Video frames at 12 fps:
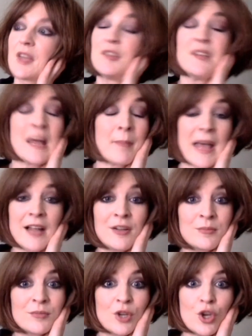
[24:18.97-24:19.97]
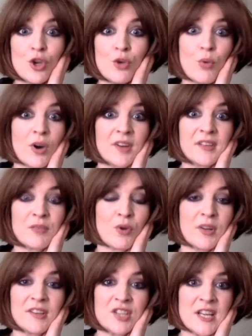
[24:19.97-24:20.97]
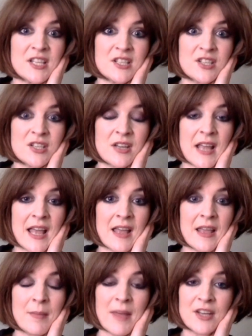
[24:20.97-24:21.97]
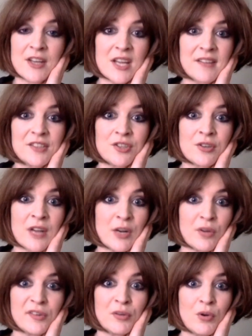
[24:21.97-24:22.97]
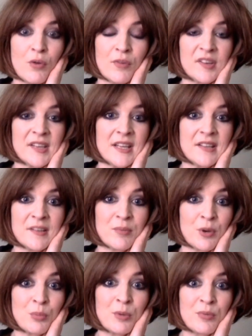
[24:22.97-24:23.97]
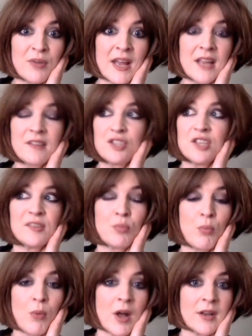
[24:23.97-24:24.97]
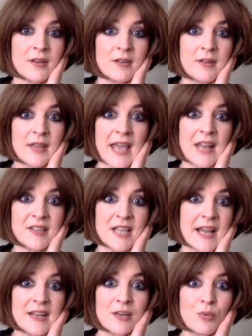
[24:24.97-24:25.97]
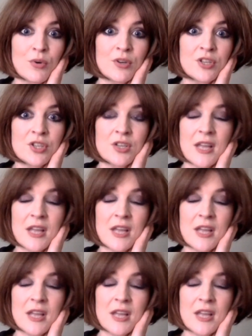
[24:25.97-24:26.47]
Suzanne Bell, who works at Royal Exchange in Manchester and also oversees the Bruntwood Prize. She just won the Kenneth Tynan Award.